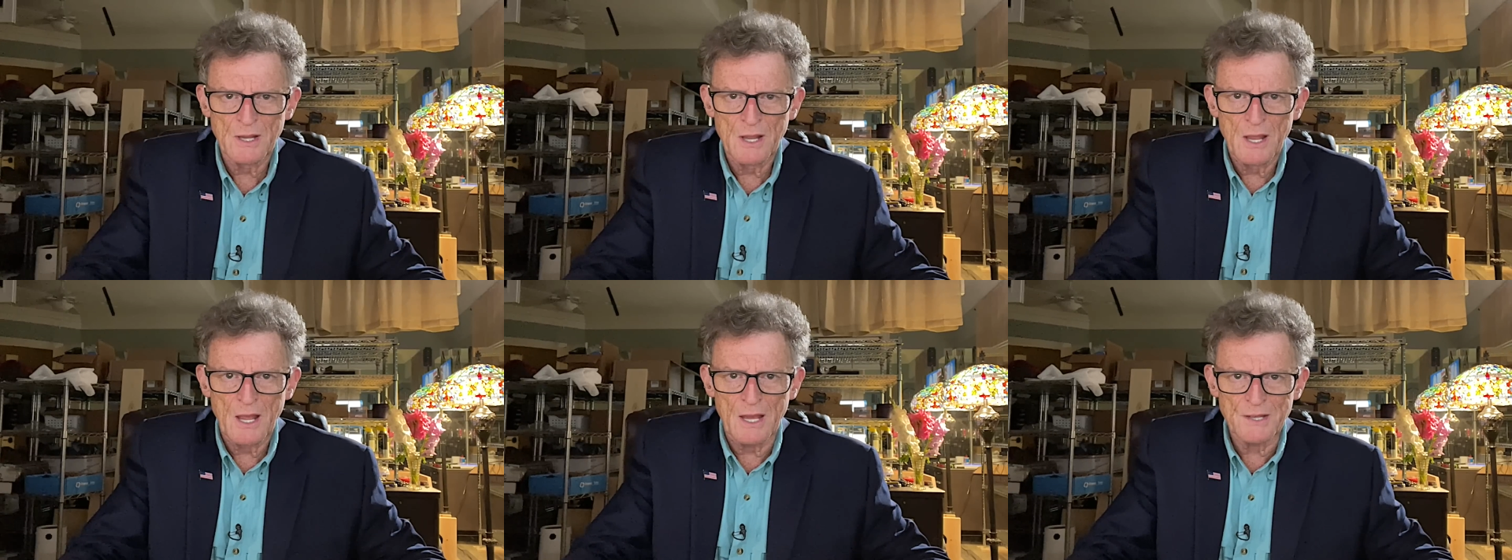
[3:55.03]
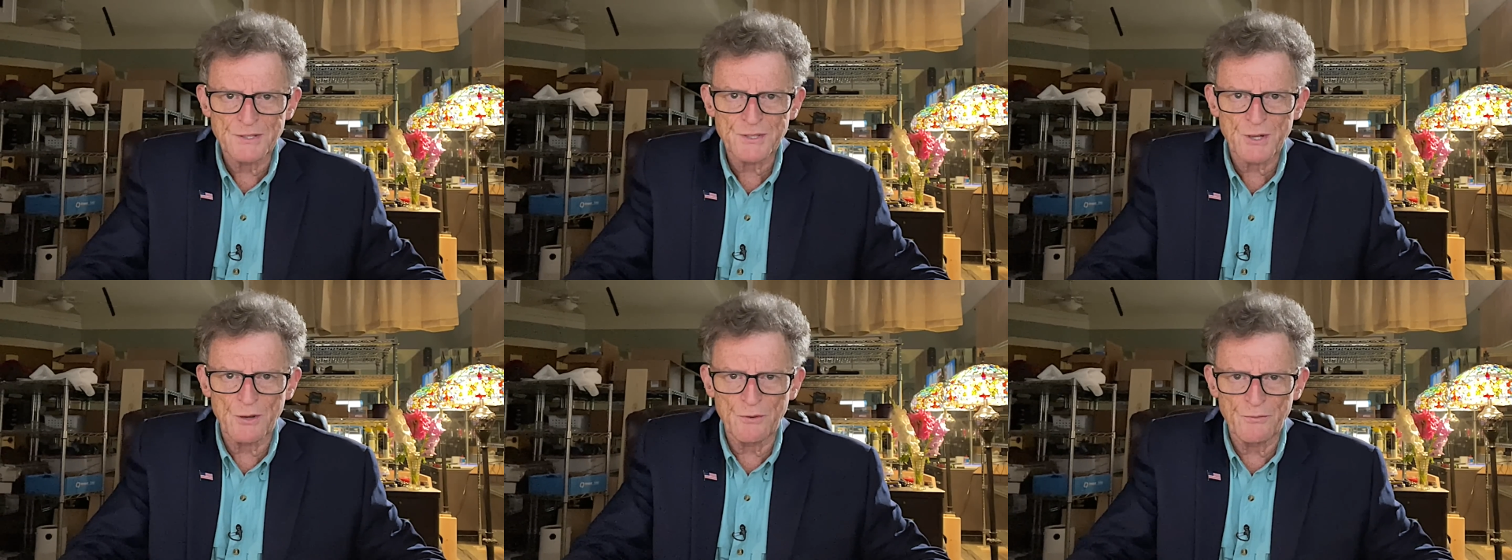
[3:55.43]
and
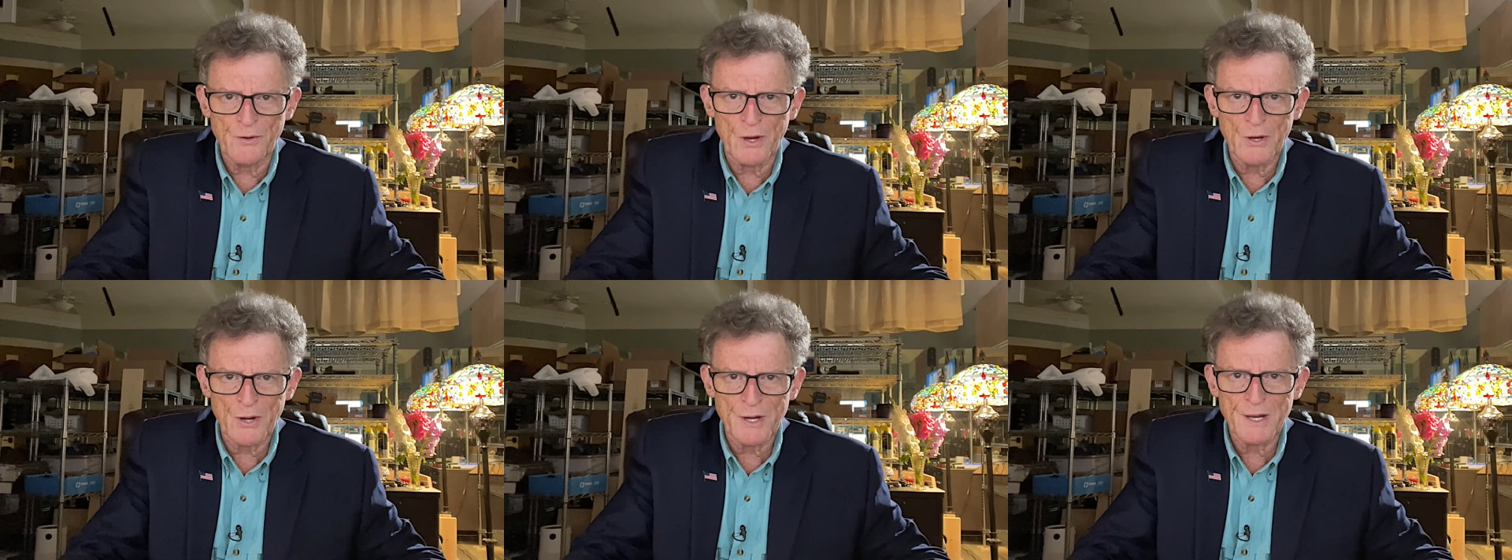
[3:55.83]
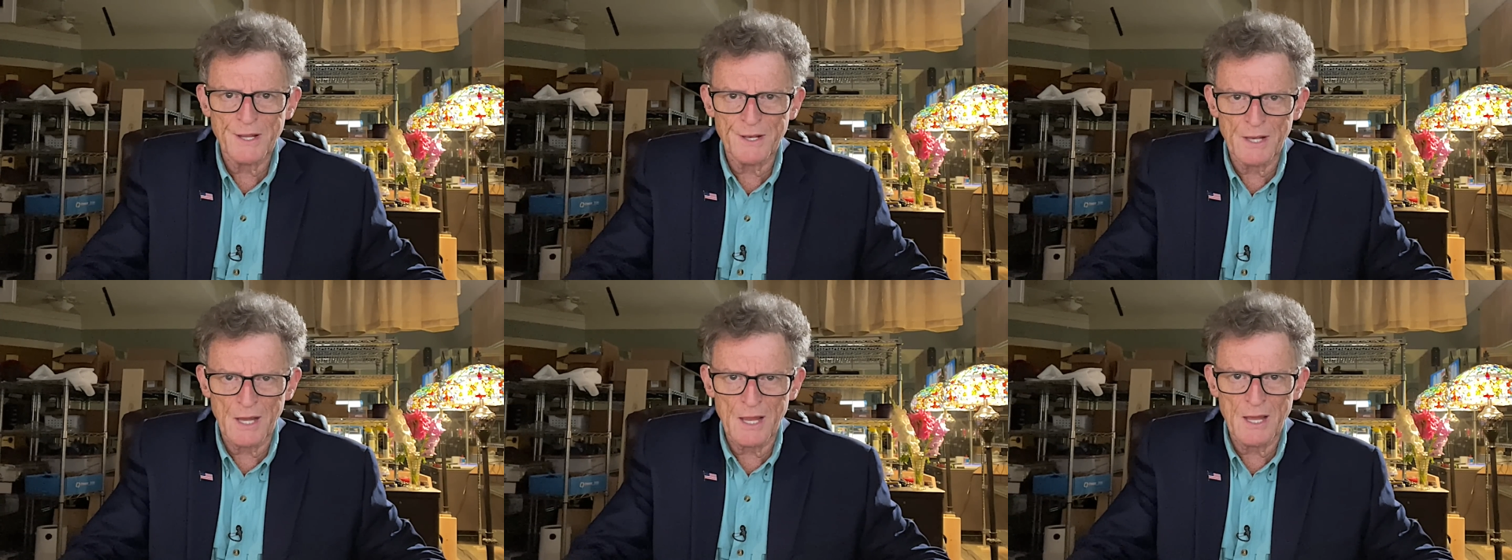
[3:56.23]
so voted
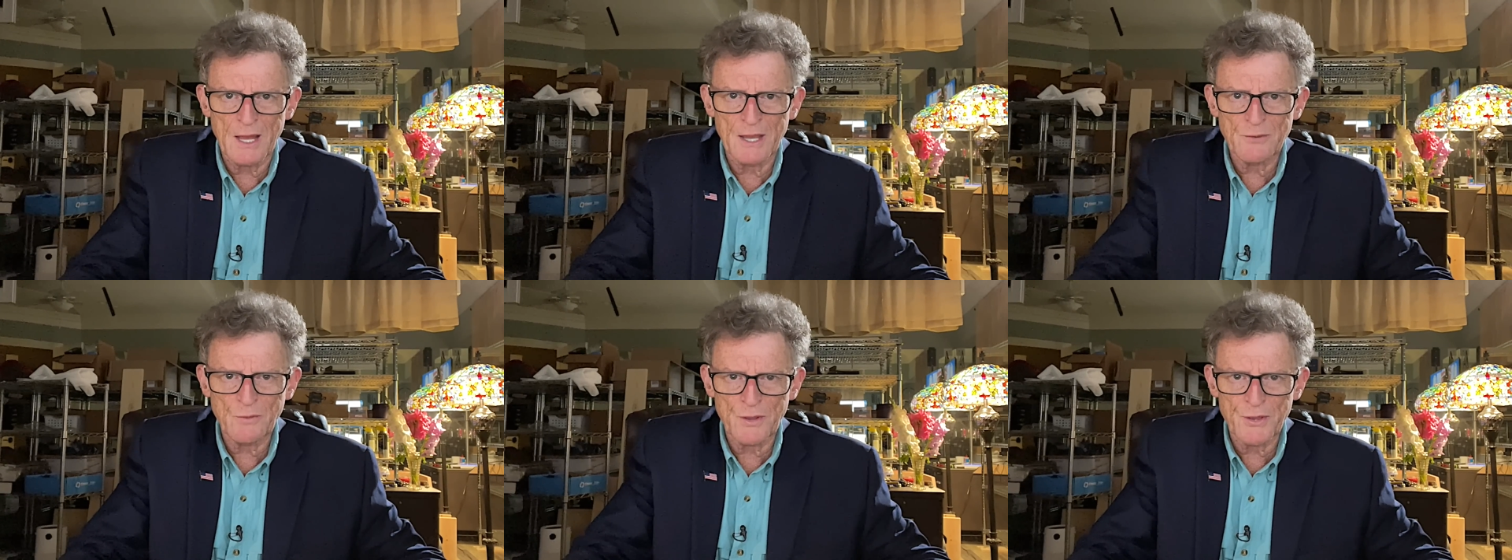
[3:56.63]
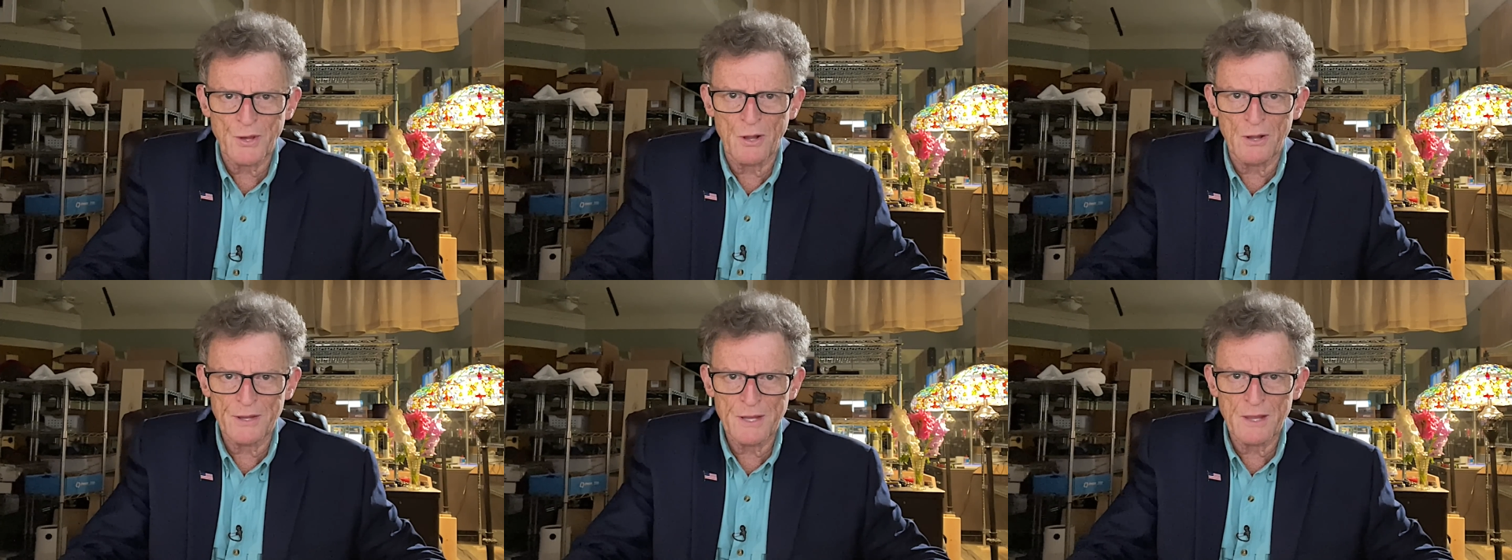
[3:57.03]
in line with
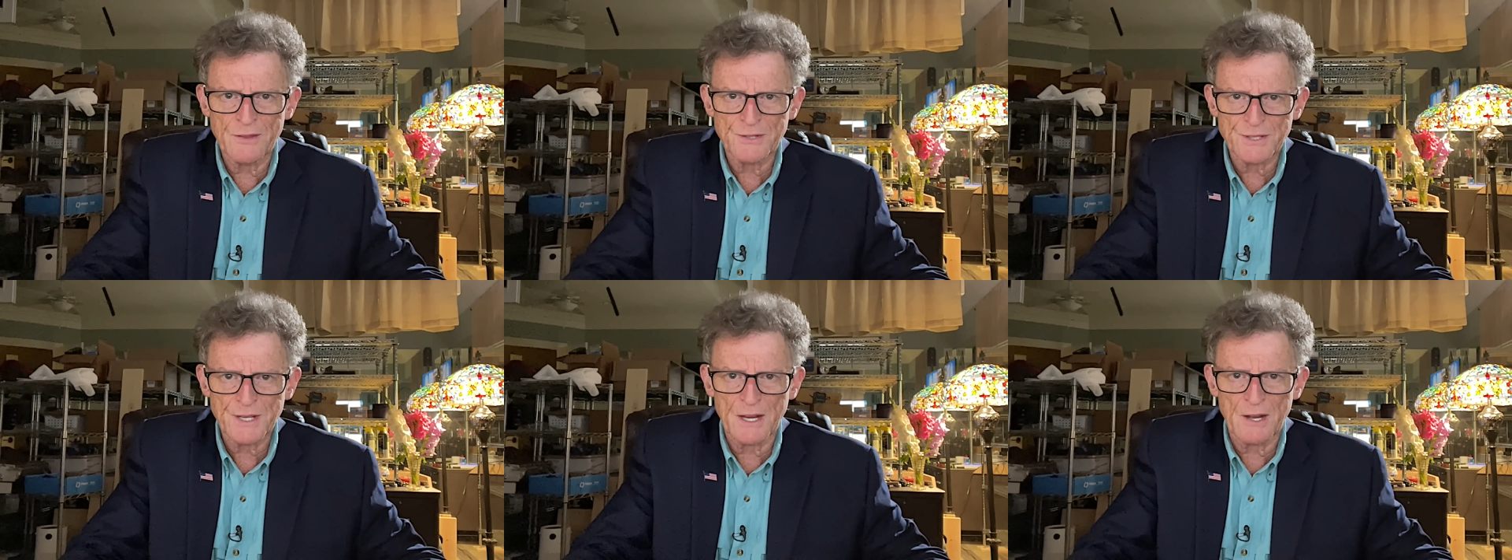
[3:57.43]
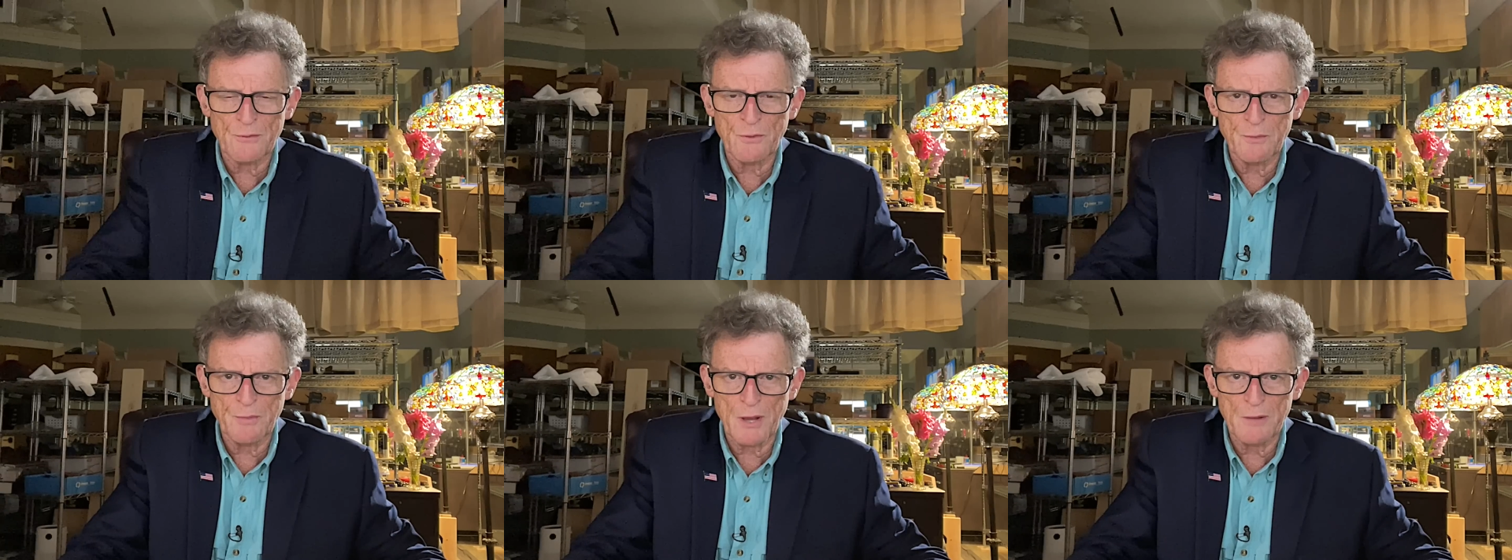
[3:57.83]
all the other Senate
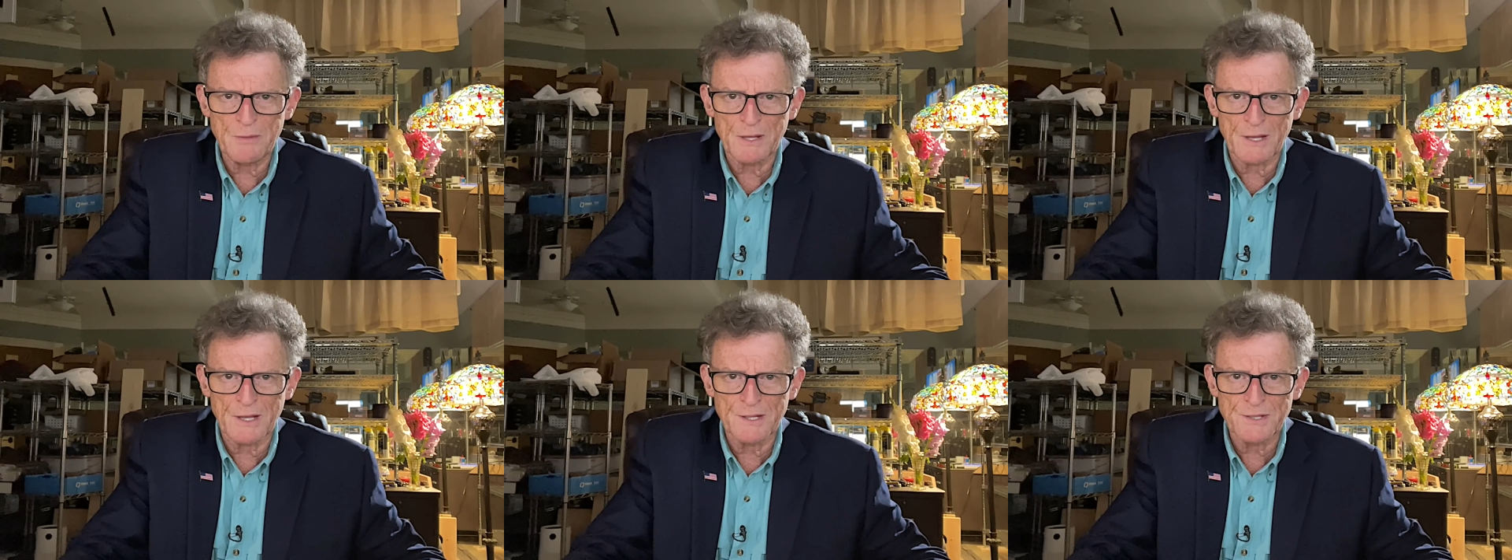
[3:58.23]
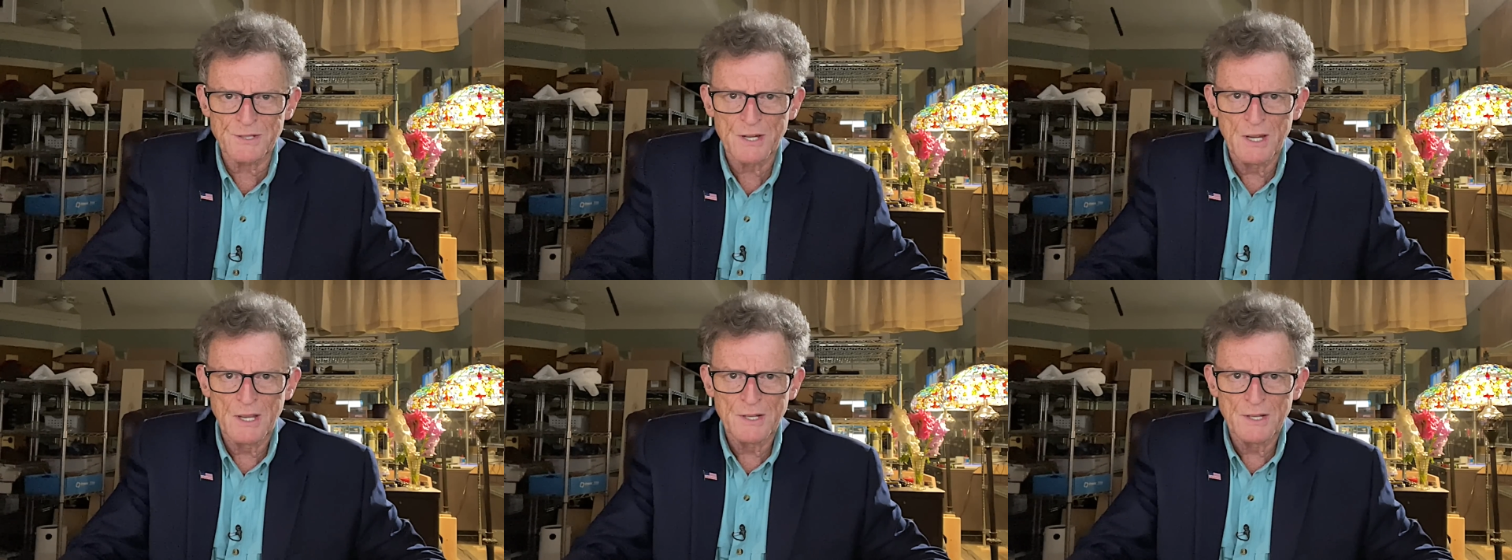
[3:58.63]
Republicans